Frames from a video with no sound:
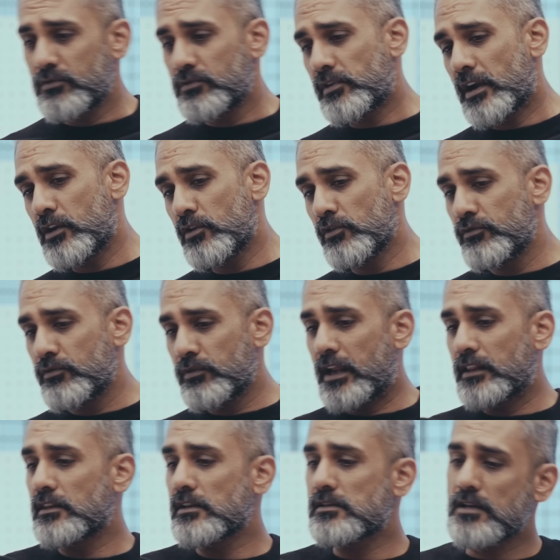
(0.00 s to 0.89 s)
trying to
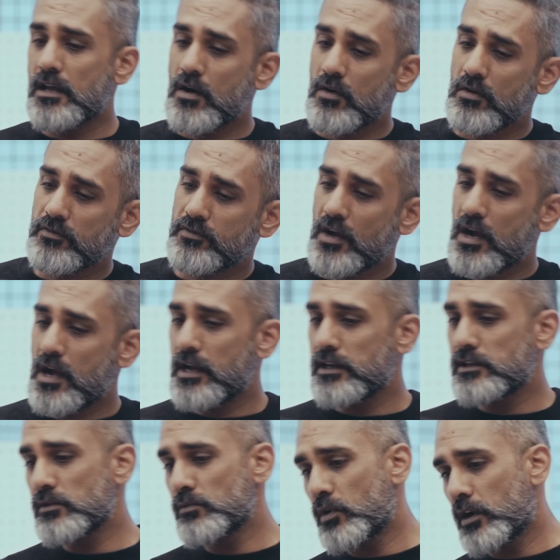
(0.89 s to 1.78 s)
get the sun out of your
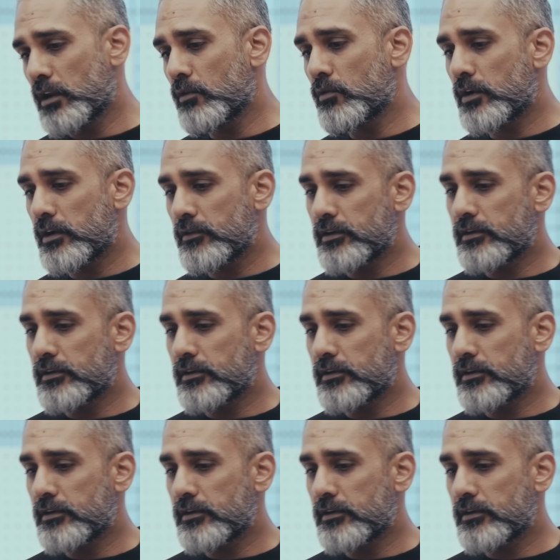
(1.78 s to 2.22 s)
eyes and whatever,